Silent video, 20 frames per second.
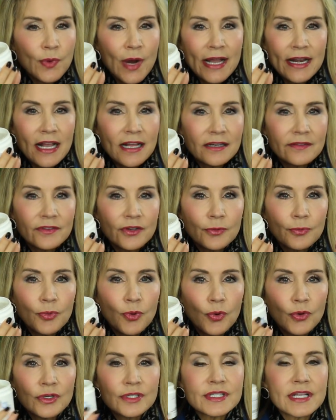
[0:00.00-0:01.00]
right out of your
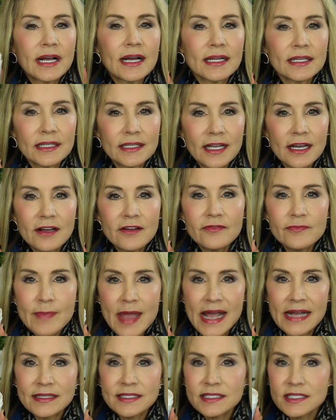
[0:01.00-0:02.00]
pores. I love
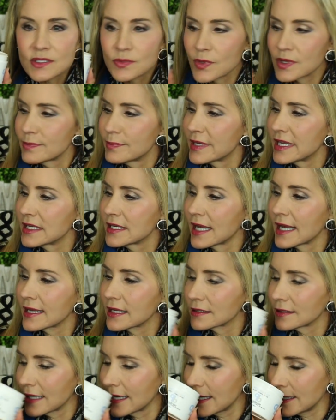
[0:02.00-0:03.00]
masks with bentonite
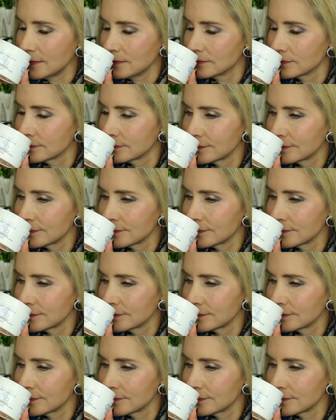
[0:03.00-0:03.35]
clay.